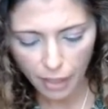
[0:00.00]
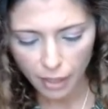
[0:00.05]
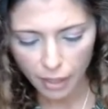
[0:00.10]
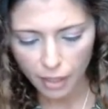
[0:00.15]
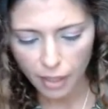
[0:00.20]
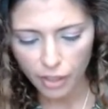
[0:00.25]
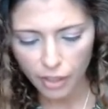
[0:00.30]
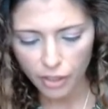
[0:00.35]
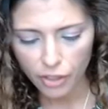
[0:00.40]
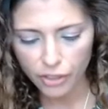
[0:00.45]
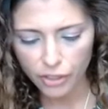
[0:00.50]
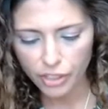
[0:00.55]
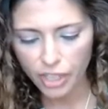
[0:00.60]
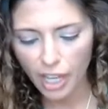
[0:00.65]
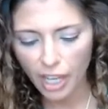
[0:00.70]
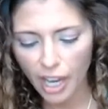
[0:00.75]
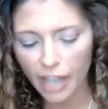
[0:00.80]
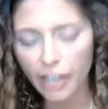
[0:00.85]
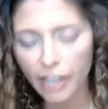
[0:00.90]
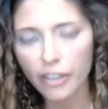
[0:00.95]
There's the
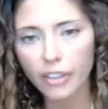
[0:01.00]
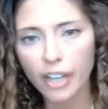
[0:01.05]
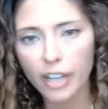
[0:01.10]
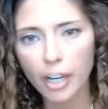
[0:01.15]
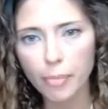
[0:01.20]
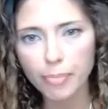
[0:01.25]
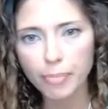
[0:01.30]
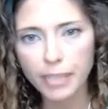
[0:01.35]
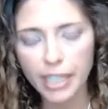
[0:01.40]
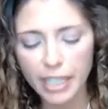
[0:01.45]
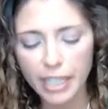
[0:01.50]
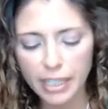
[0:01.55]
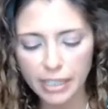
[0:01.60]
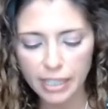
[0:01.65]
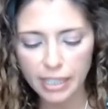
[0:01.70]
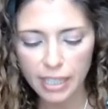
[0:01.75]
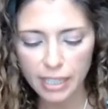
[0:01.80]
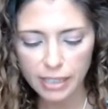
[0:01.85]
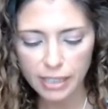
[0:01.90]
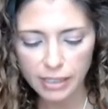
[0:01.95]
iron uptake
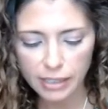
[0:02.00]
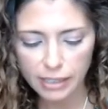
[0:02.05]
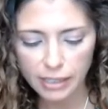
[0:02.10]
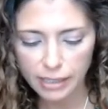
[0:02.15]
test.